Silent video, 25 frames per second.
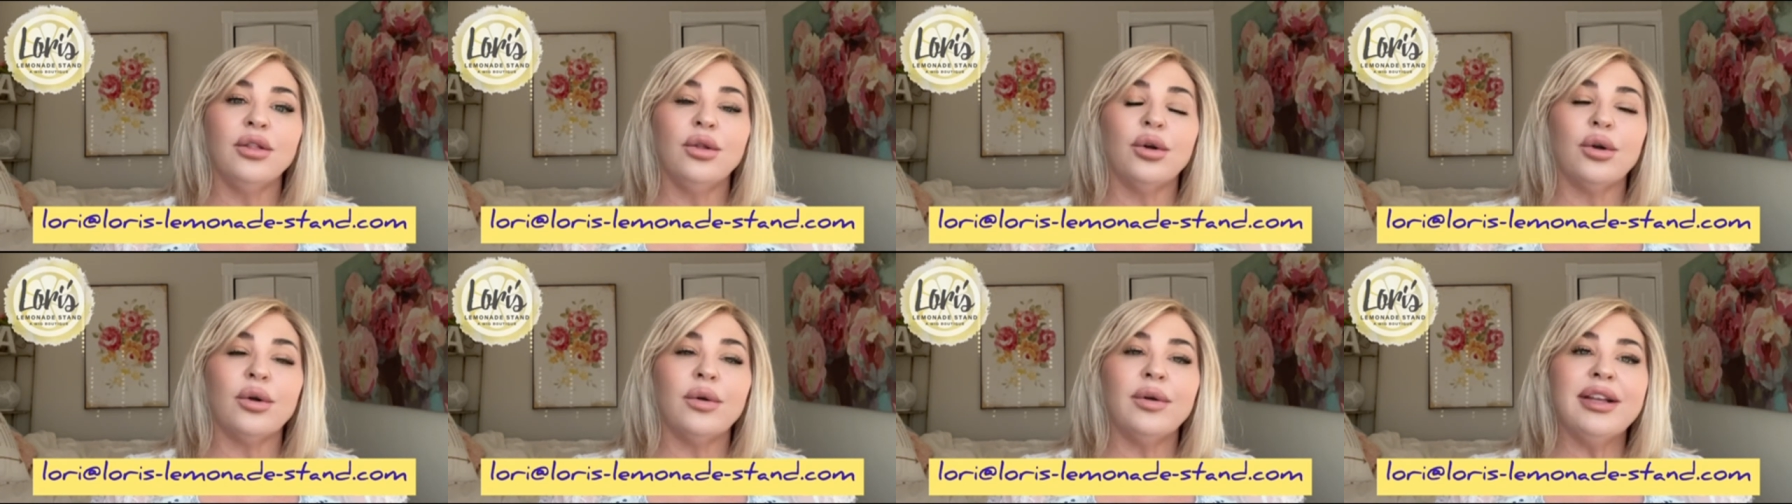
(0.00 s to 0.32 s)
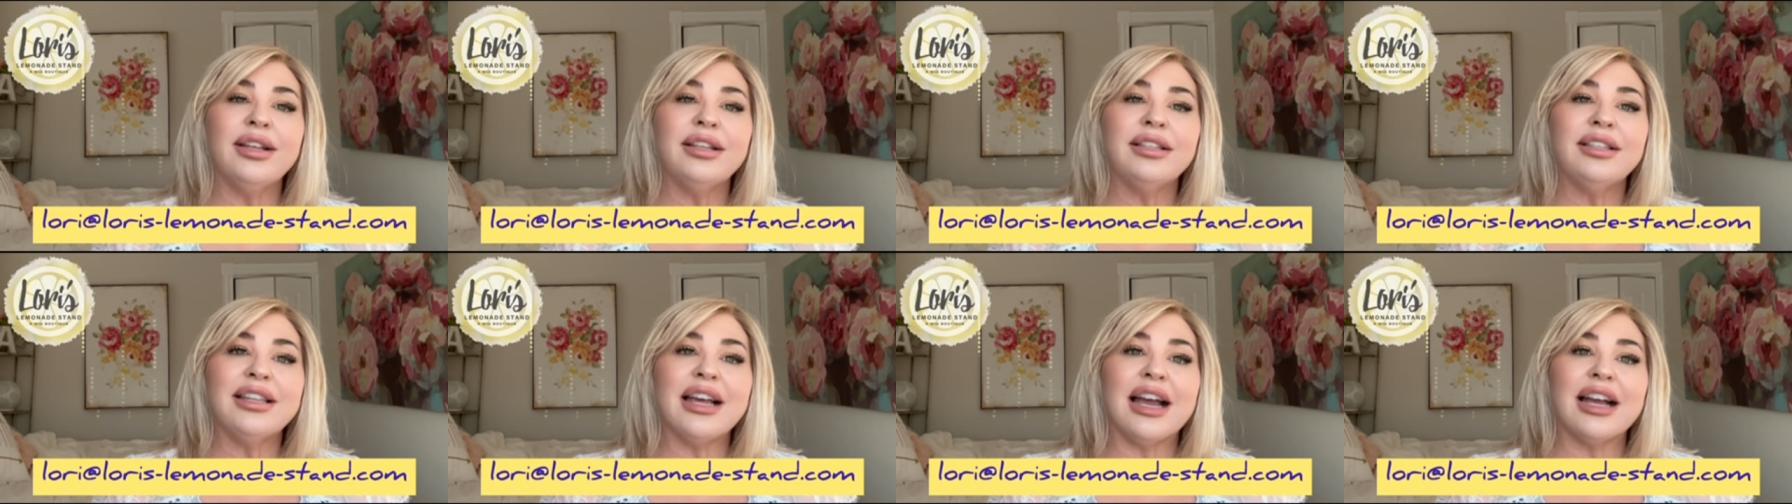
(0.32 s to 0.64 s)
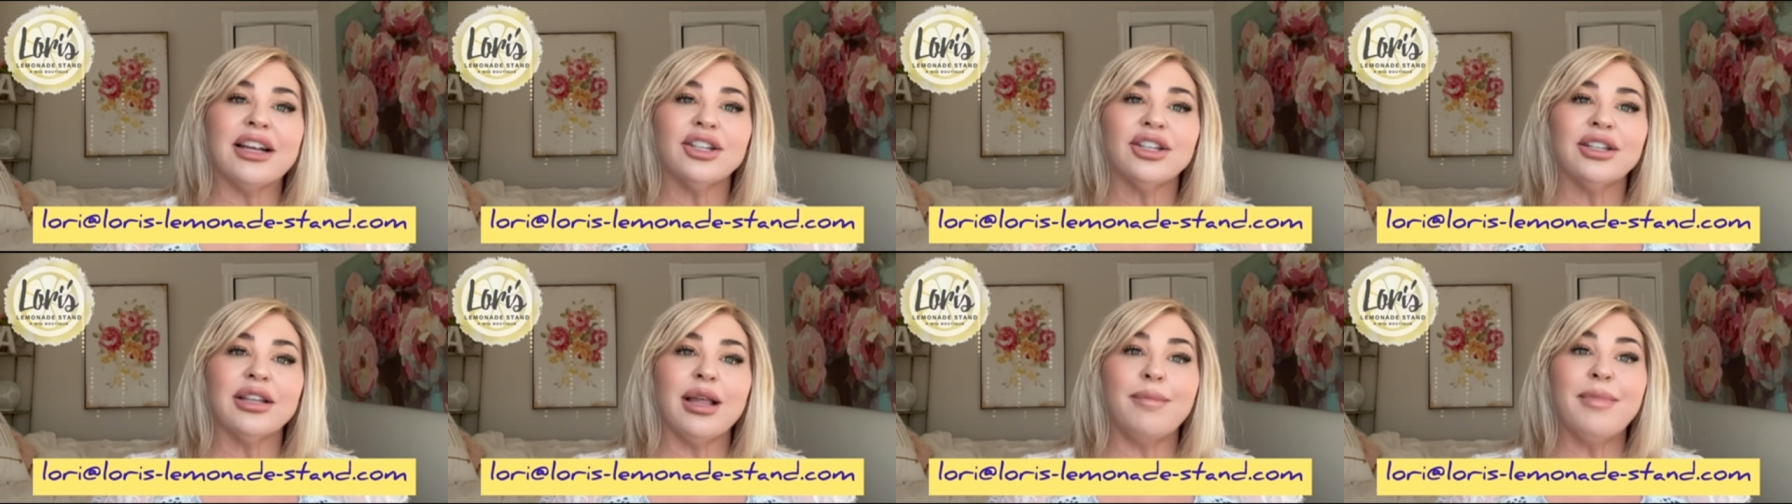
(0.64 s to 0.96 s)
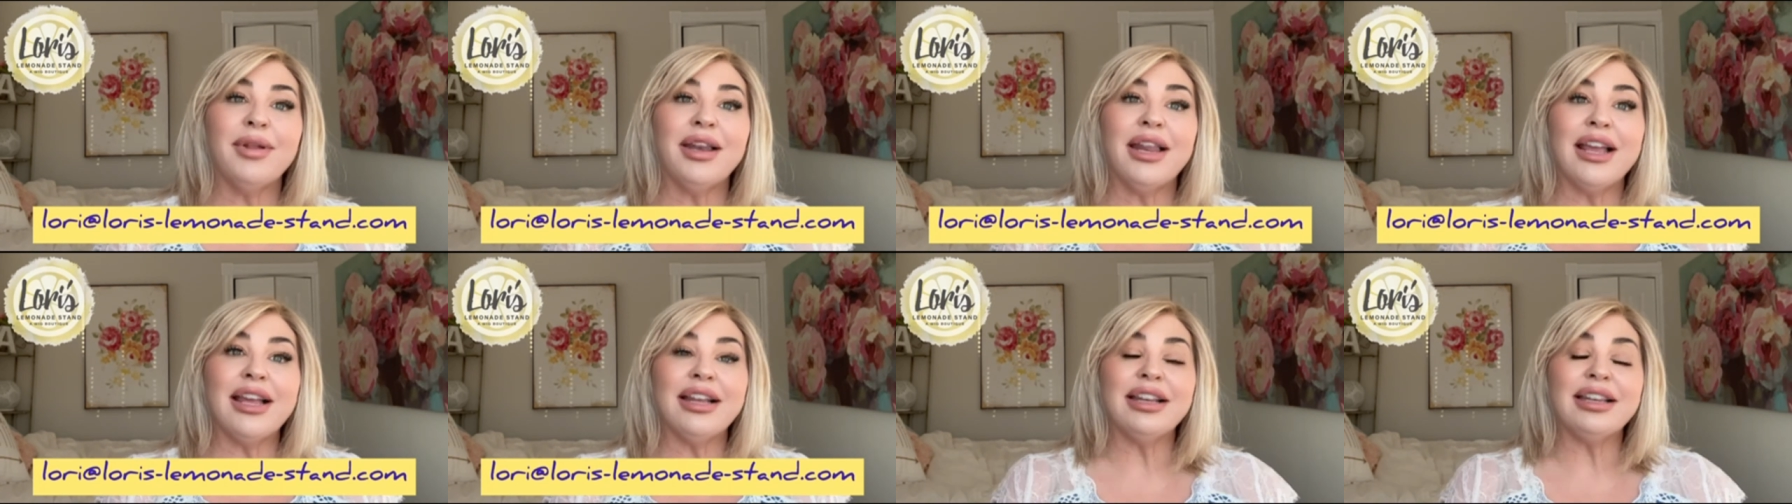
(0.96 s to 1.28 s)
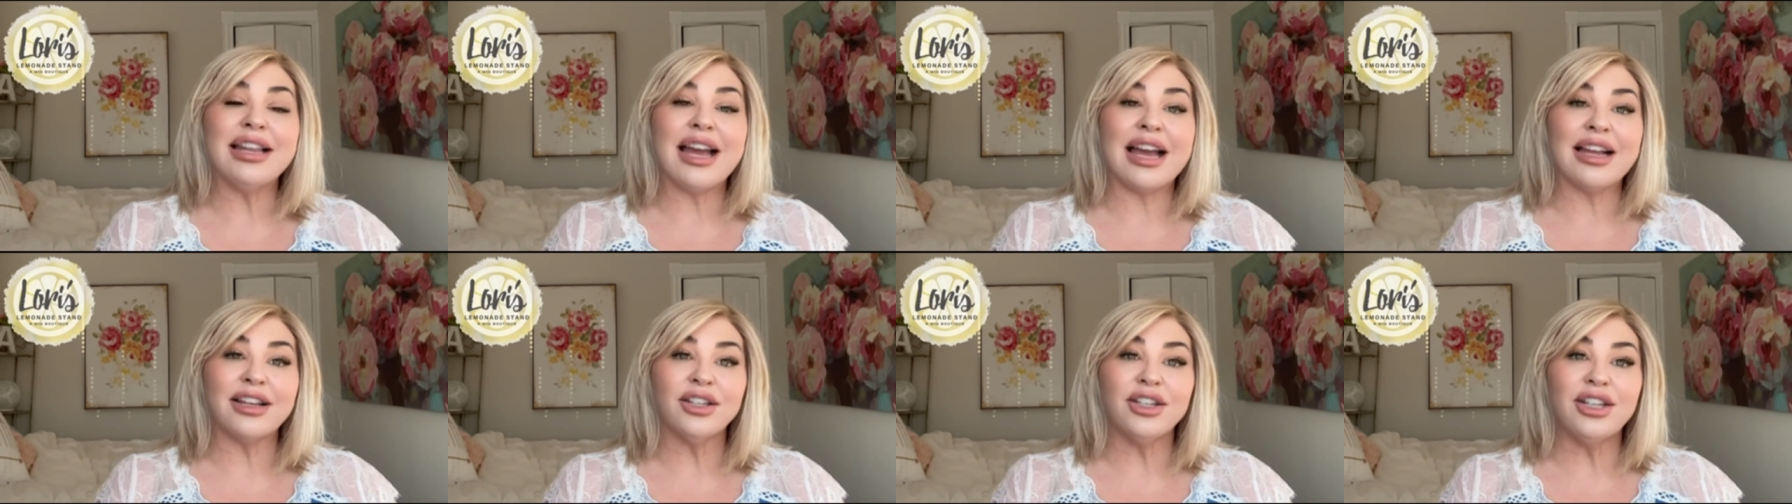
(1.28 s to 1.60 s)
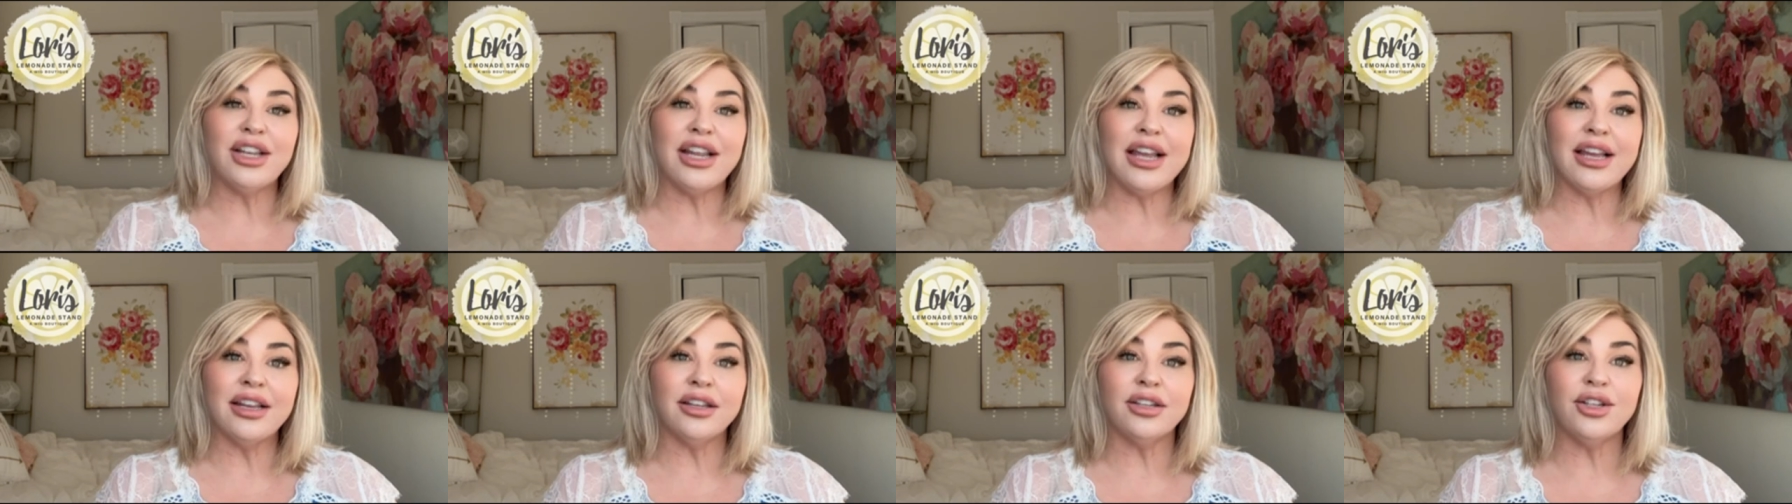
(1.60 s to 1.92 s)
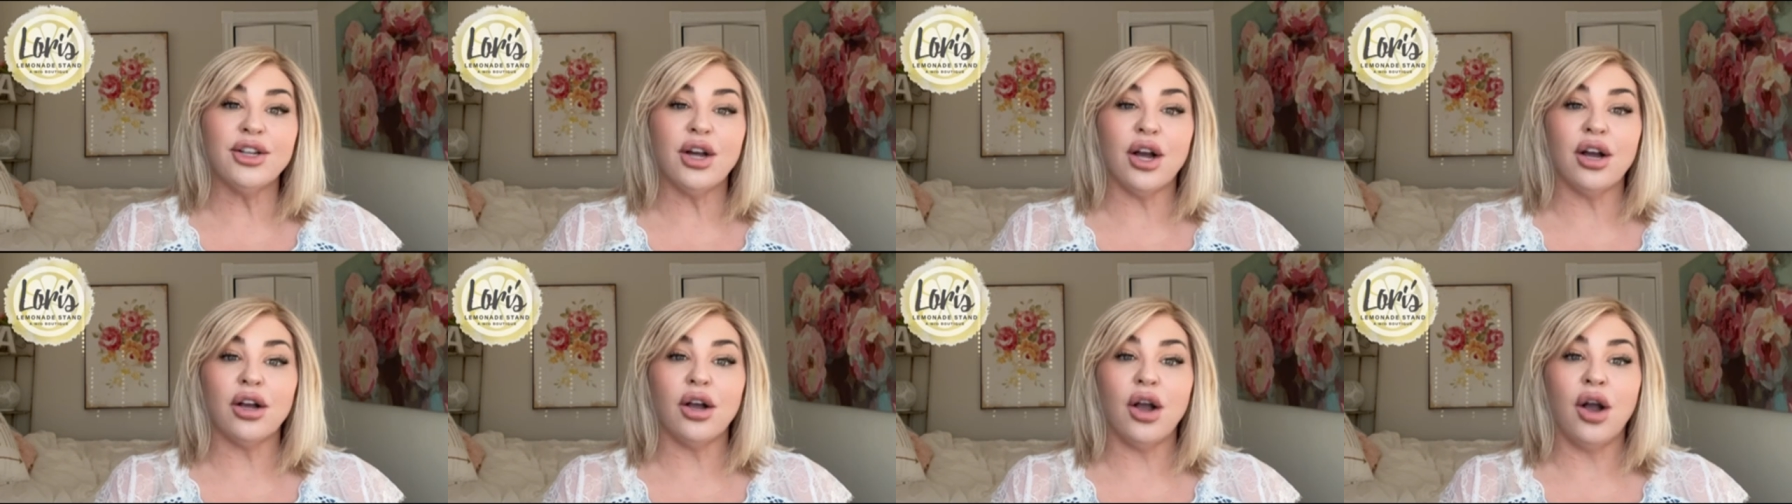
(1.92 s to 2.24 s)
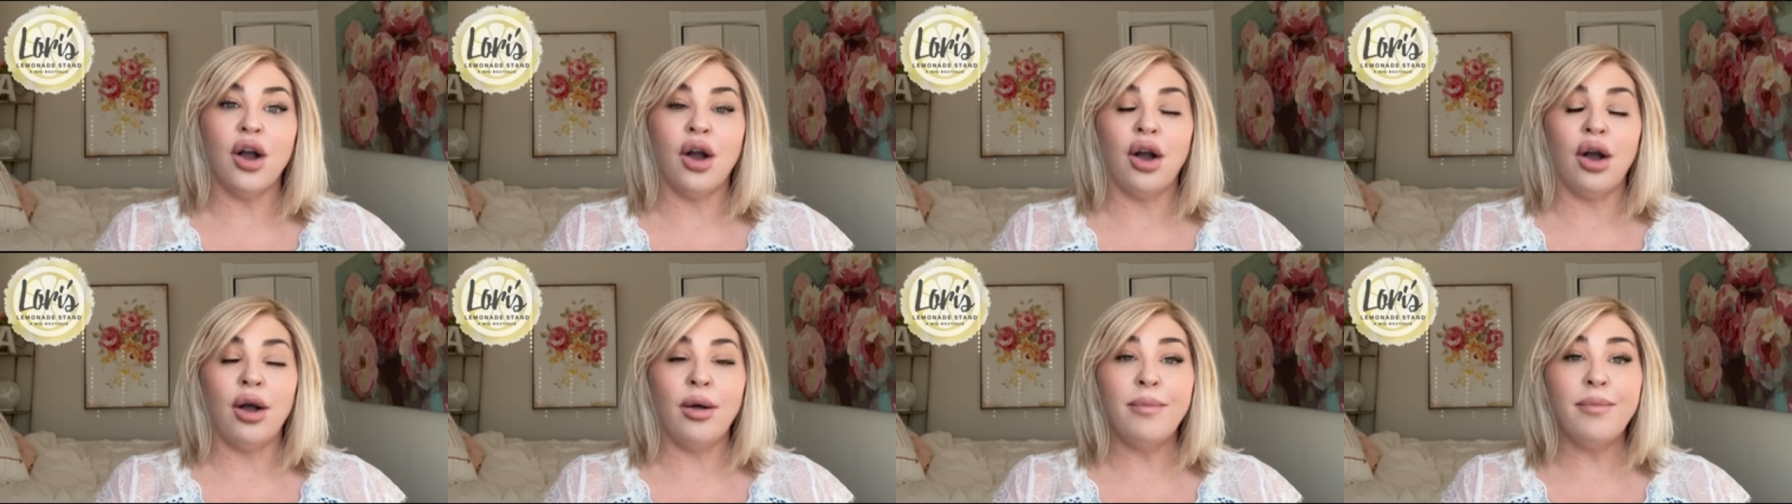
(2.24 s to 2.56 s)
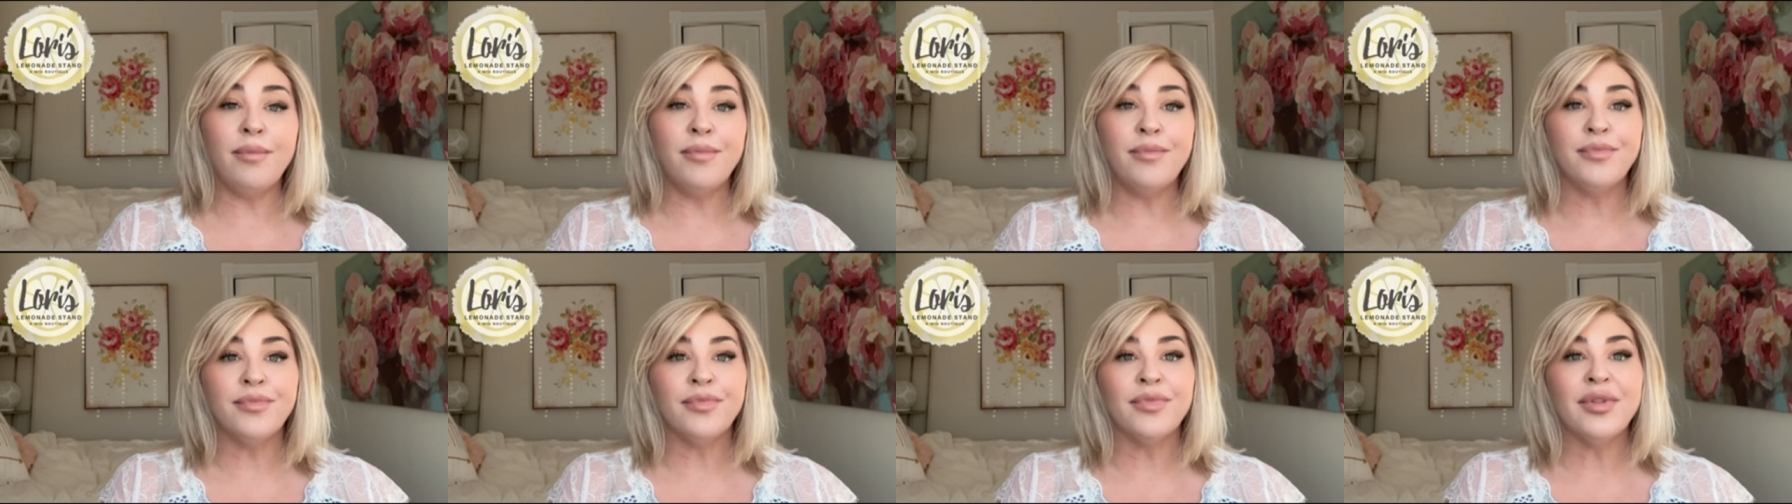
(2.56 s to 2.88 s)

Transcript: loris-lemonade-stand.com.